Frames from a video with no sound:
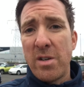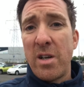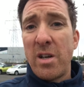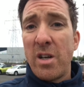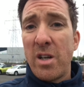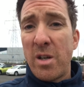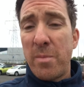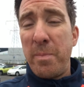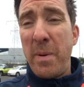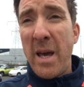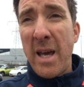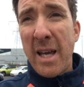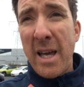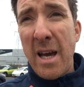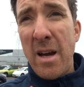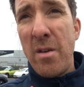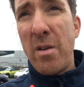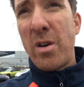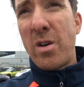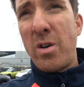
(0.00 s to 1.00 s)
I'm going to pick
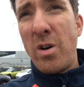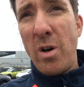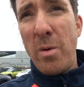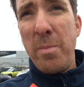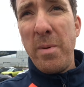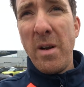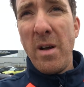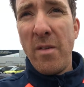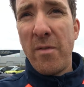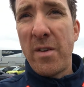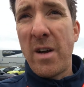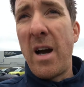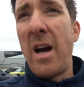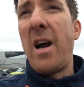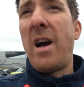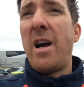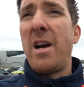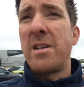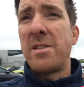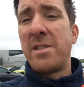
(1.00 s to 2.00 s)
out a couple of
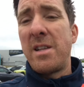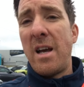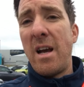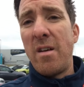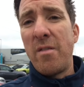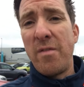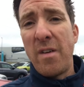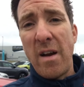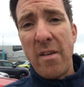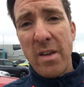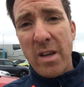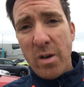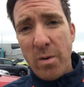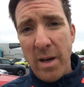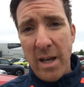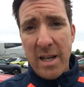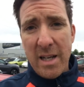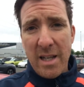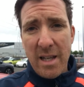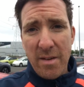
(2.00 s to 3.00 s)
cars there very
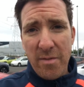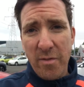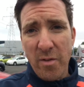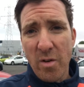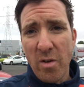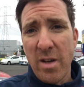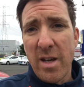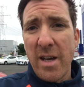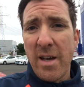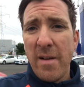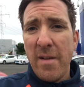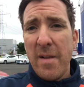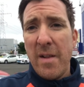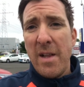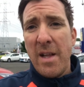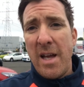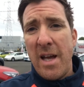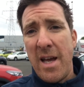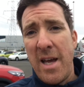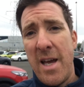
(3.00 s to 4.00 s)
quickly for you
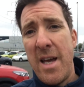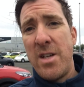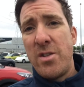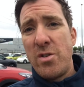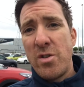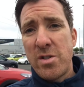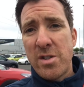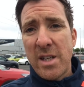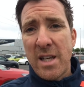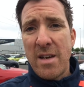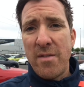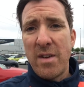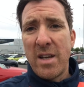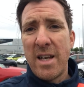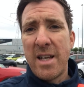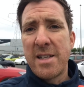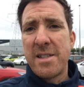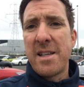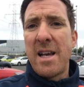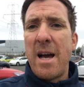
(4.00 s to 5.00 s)
uh, just to give you an
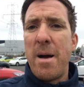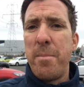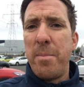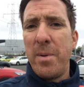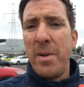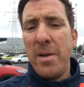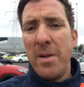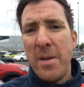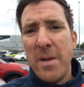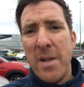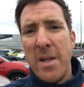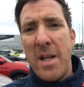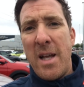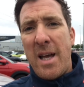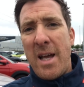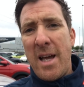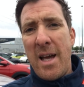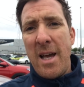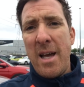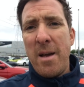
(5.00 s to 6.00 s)
example
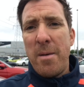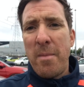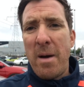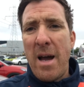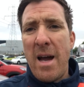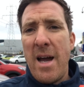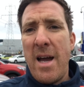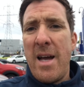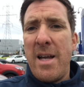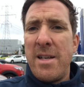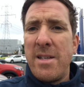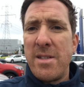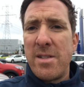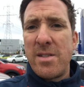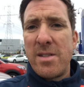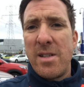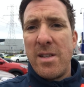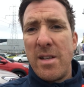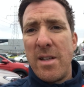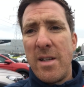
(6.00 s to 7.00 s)
um, and
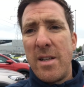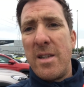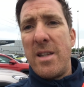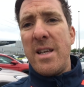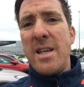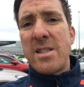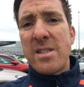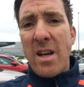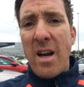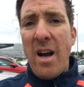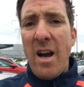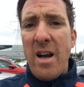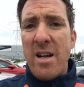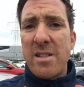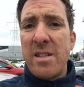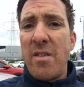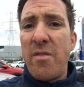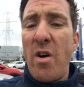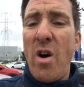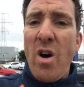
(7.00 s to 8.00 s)
these
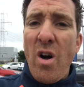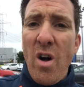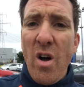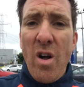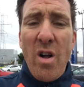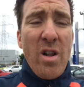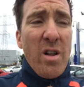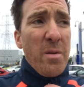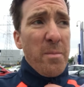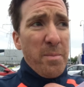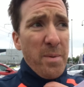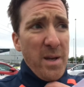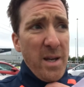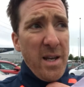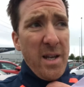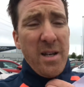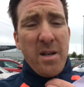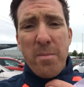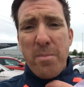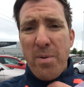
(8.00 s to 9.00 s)
cars have all
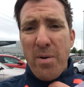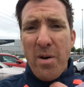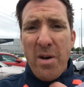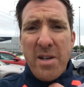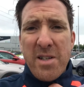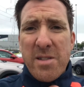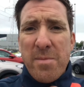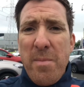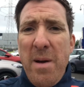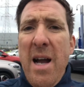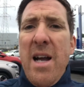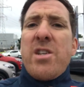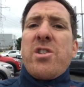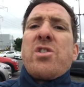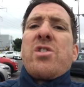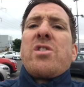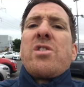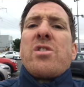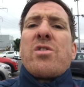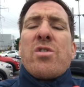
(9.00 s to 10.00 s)
been price
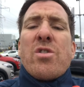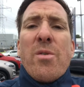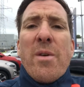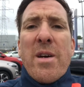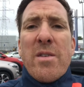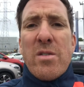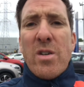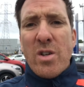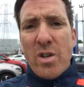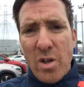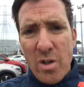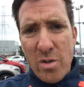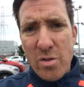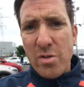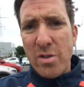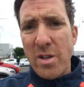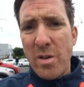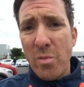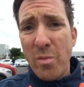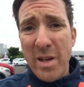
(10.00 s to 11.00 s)
matched throughout the
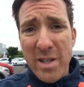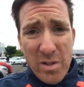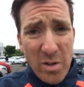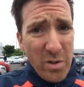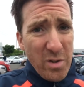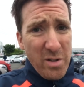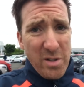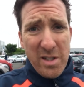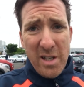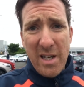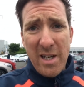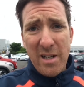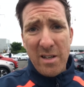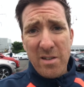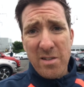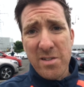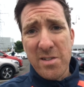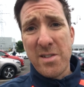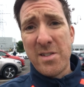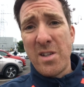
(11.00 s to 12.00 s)
country with other
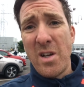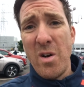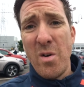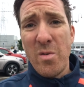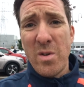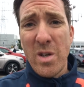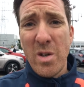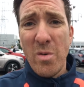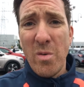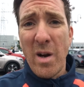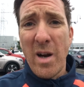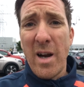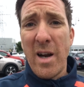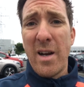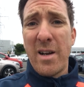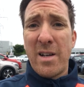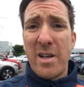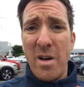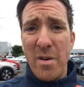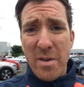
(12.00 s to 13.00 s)
dealers so you
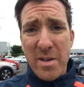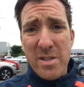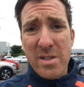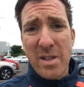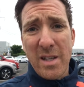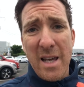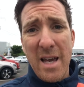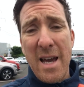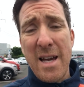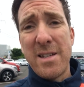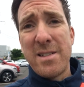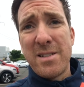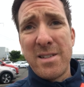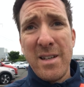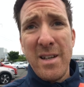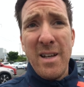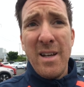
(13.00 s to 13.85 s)
are going to get